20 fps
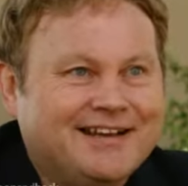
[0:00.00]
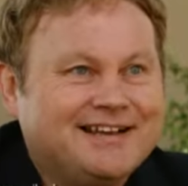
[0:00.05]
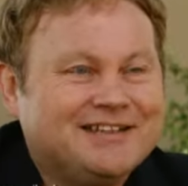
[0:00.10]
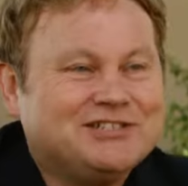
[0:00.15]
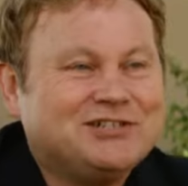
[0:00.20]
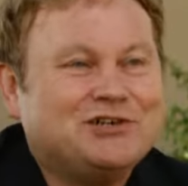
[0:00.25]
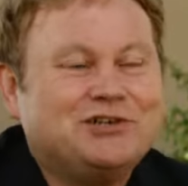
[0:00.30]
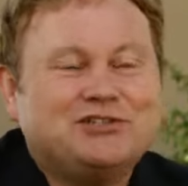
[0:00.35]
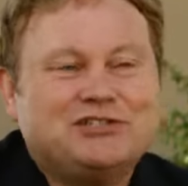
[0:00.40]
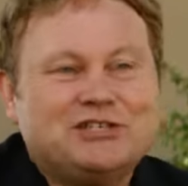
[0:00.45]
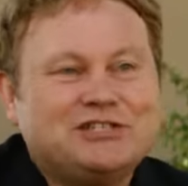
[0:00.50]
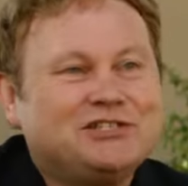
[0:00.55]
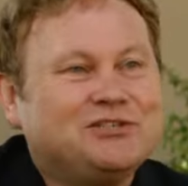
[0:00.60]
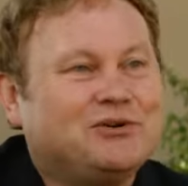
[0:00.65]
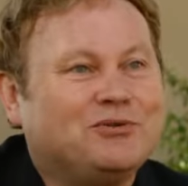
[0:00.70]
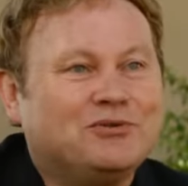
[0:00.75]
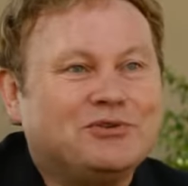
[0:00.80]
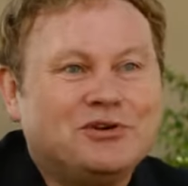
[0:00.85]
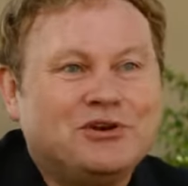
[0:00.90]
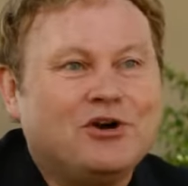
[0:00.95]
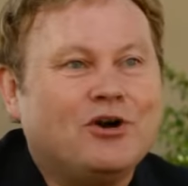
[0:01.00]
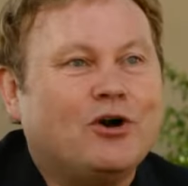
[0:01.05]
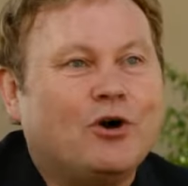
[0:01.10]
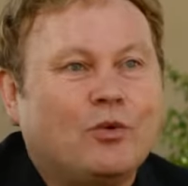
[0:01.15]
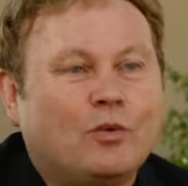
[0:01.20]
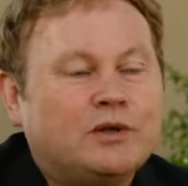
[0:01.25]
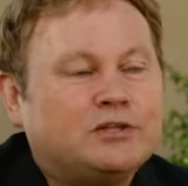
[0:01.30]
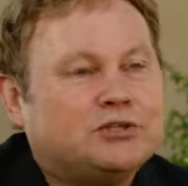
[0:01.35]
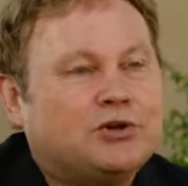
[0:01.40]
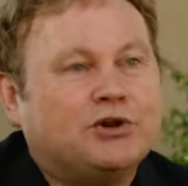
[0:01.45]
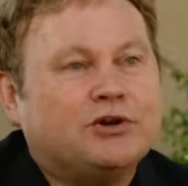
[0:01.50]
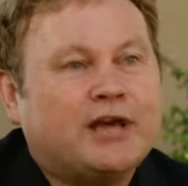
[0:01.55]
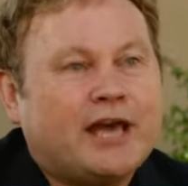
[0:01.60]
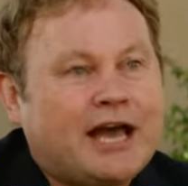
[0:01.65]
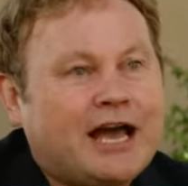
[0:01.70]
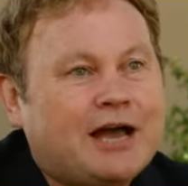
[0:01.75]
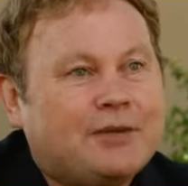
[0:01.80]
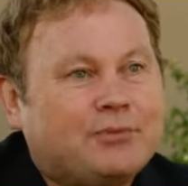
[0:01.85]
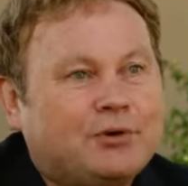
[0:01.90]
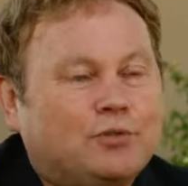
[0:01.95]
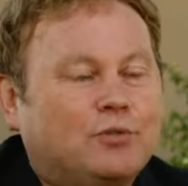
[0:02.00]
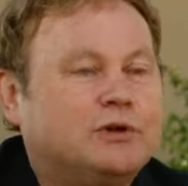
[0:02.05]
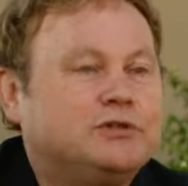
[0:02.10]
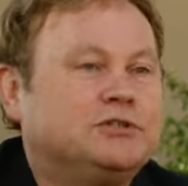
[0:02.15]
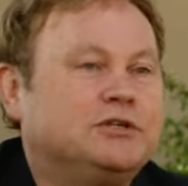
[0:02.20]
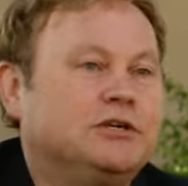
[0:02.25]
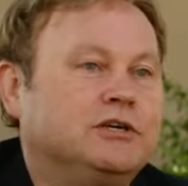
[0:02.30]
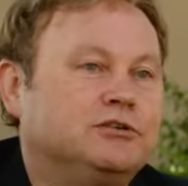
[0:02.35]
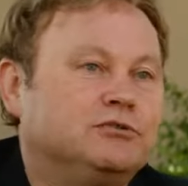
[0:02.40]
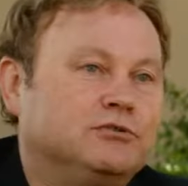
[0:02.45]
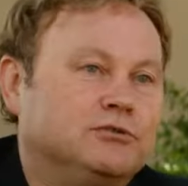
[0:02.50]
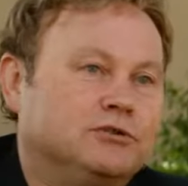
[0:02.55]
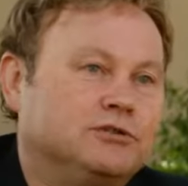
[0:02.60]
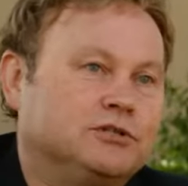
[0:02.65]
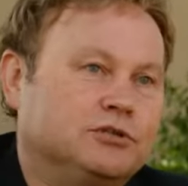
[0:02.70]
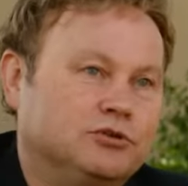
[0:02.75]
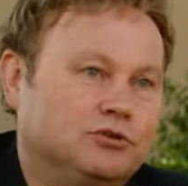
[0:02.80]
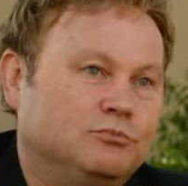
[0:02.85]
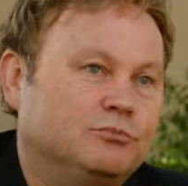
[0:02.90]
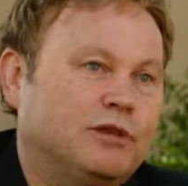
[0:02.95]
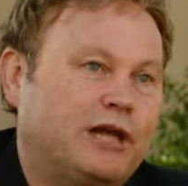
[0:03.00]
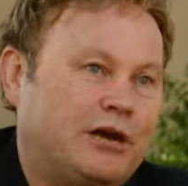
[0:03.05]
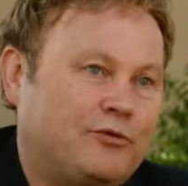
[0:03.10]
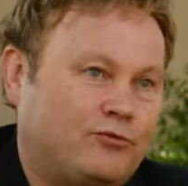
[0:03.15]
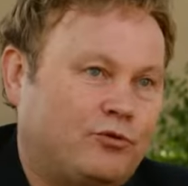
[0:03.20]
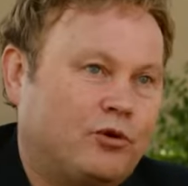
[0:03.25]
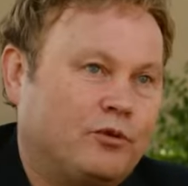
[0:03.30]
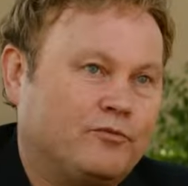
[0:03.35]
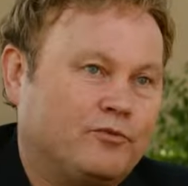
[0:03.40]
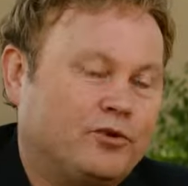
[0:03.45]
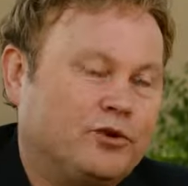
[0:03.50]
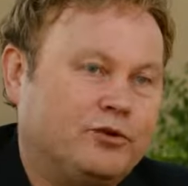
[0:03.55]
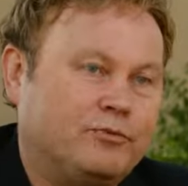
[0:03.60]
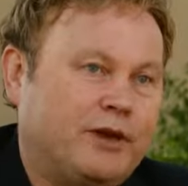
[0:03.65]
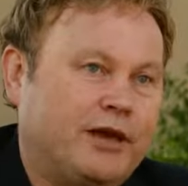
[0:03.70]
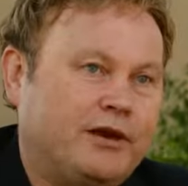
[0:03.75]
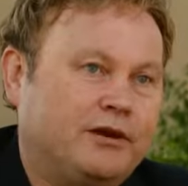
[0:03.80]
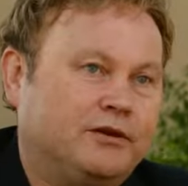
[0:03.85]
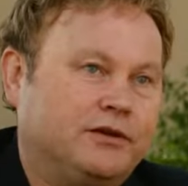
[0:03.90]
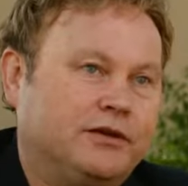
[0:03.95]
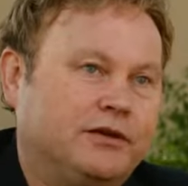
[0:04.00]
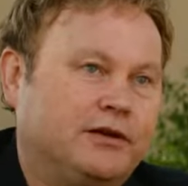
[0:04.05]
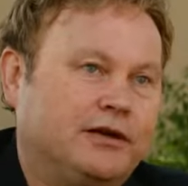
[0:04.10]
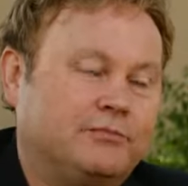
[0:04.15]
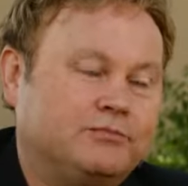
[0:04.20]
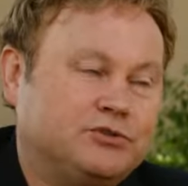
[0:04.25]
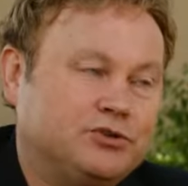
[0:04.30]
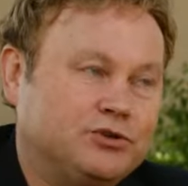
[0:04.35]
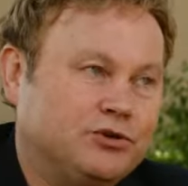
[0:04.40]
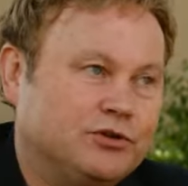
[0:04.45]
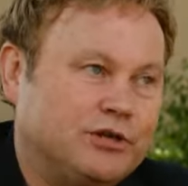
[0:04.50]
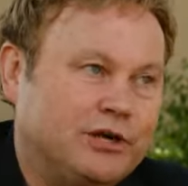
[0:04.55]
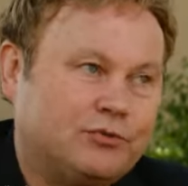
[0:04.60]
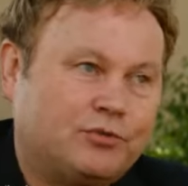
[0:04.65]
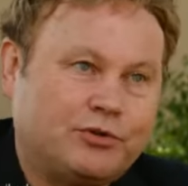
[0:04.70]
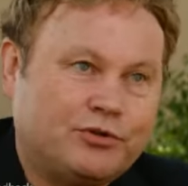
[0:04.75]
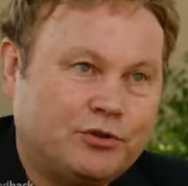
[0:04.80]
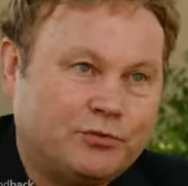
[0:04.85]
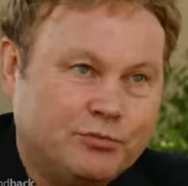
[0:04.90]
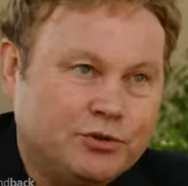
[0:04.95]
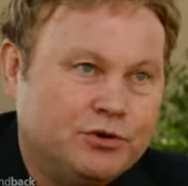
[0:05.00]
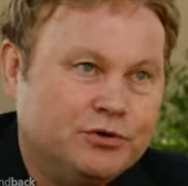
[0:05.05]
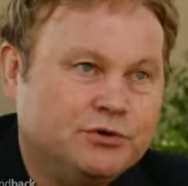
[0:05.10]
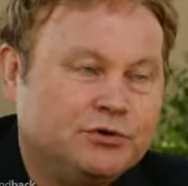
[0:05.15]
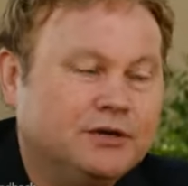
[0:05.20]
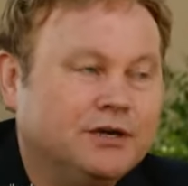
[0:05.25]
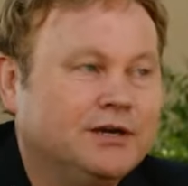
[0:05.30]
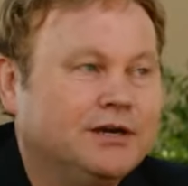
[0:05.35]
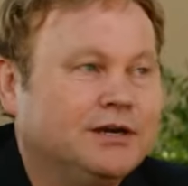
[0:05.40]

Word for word: So you just don't know what's going to happen once you introduce a new platform for humanity. And I'm sure that with the moon,